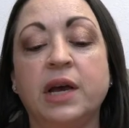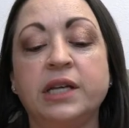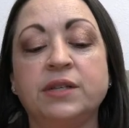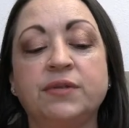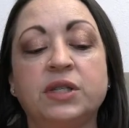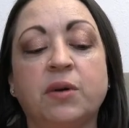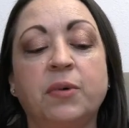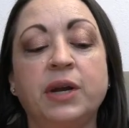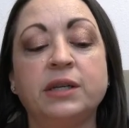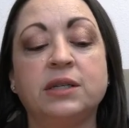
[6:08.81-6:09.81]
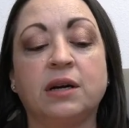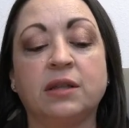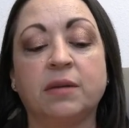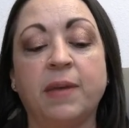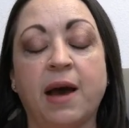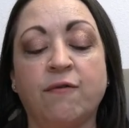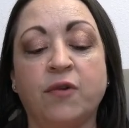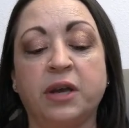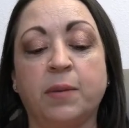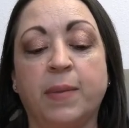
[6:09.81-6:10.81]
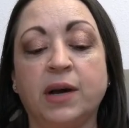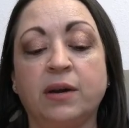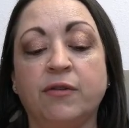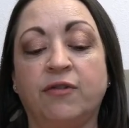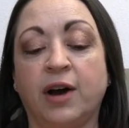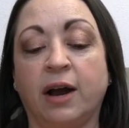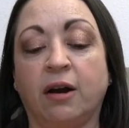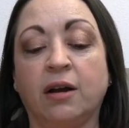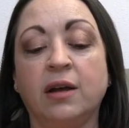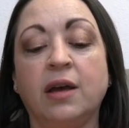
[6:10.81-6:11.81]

as if someone had dunked them halfway in a bucket of fire